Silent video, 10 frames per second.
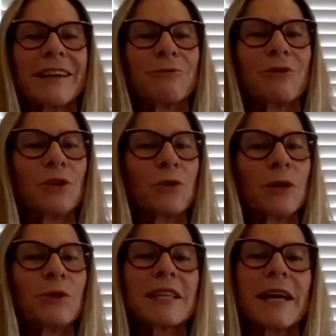reviewing
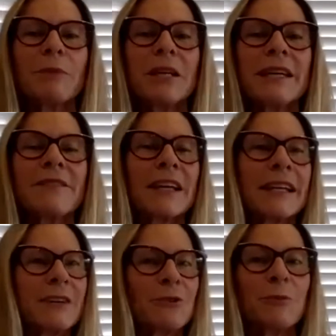what's happening in the
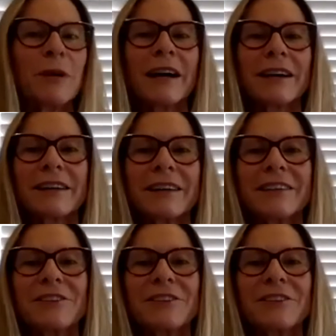legal market,